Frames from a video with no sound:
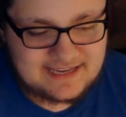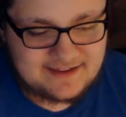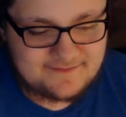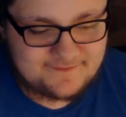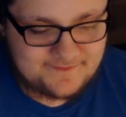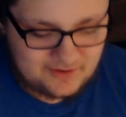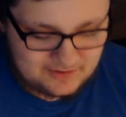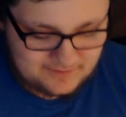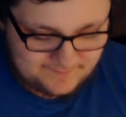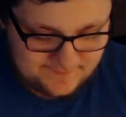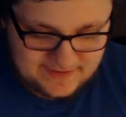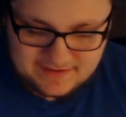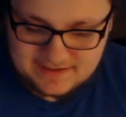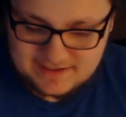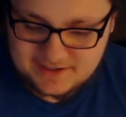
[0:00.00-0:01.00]
can't fault
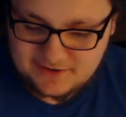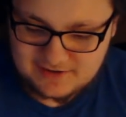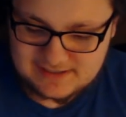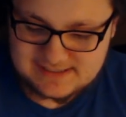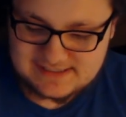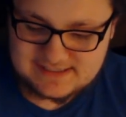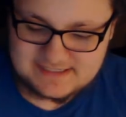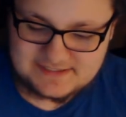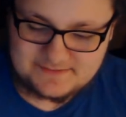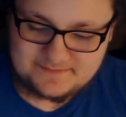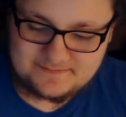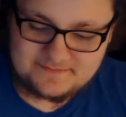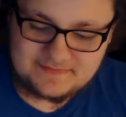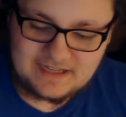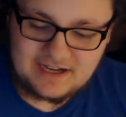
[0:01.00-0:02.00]
valid
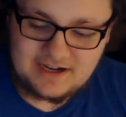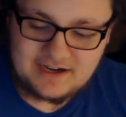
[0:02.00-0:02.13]
criticism.